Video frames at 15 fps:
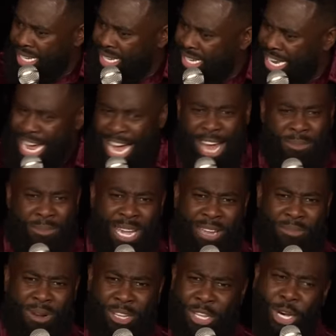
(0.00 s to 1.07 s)
Yeah, I
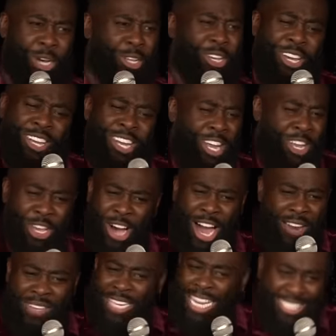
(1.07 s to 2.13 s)
mean, bro, you can't
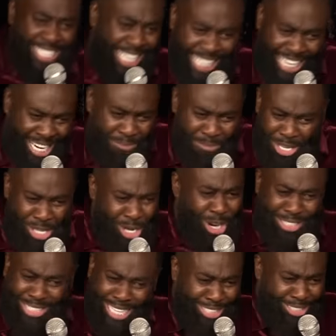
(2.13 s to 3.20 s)
even get to the killing, bro. You
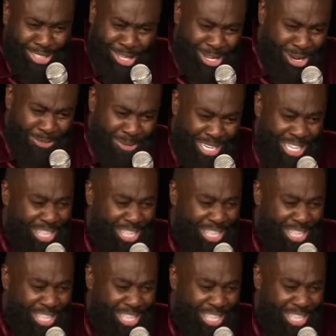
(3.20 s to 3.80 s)
got things to do, bro.